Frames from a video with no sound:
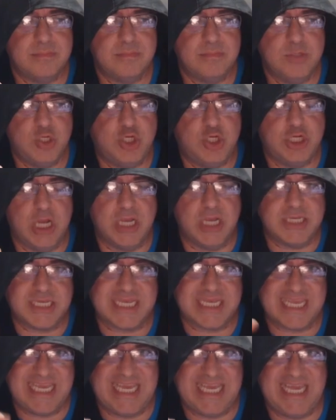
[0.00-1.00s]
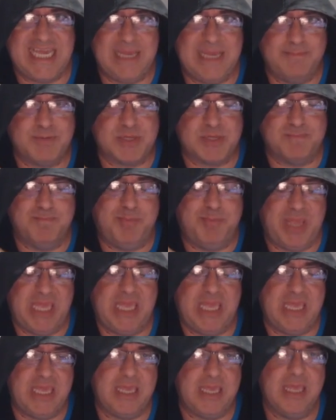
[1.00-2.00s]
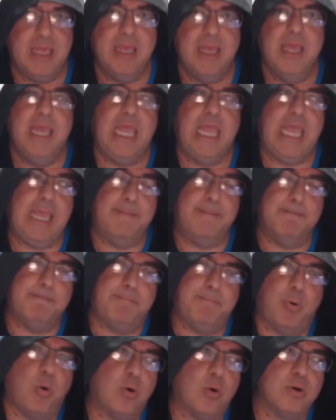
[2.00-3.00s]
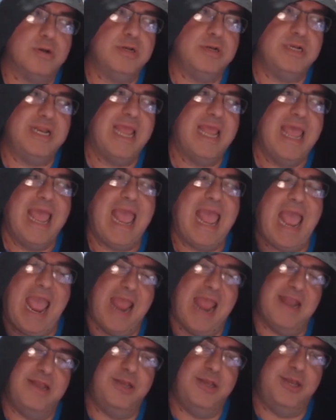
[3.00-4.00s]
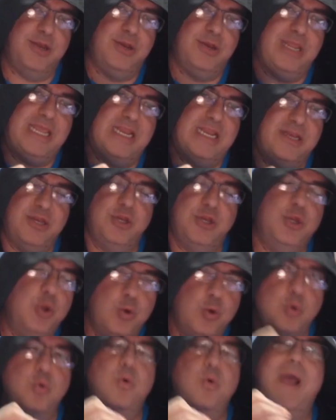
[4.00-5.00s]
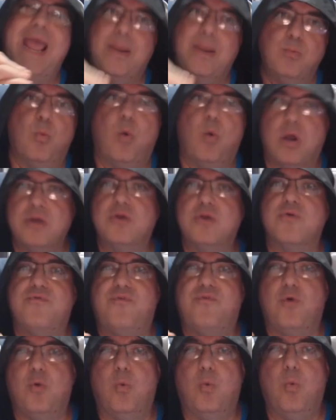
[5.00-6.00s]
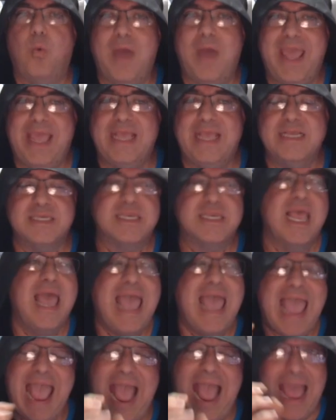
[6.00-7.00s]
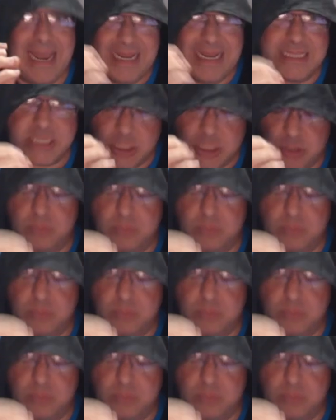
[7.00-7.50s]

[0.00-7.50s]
just keeps being important and in new and wonderful ways. And it's